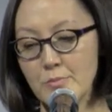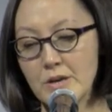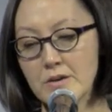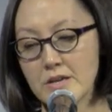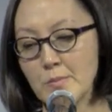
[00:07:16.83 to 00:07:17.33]
A
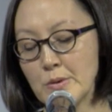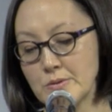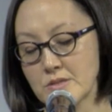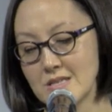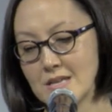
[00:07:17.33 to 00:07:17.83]
mere
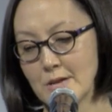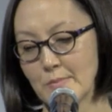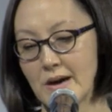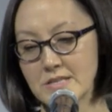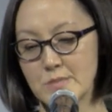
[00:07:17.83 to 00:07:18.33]
impulse could
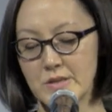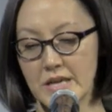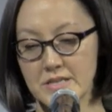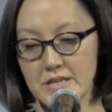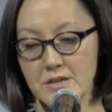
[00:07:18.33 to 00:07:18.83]
not
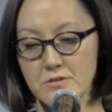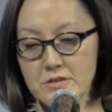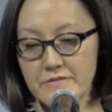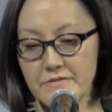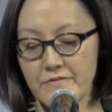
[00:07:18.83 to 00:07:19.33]
possibly contain
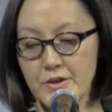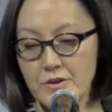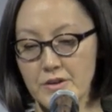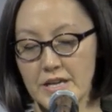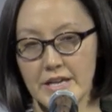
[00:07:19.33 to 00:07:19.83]
all of the
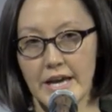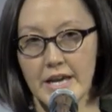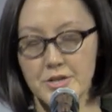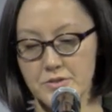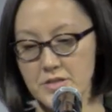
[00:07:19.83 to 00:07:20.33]
fury and
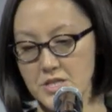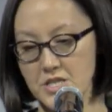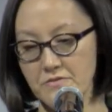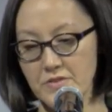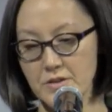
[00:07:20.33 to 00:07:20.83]
hatred
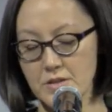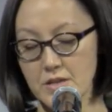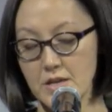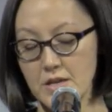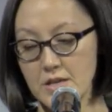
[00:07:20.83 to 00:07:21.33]
that she felt.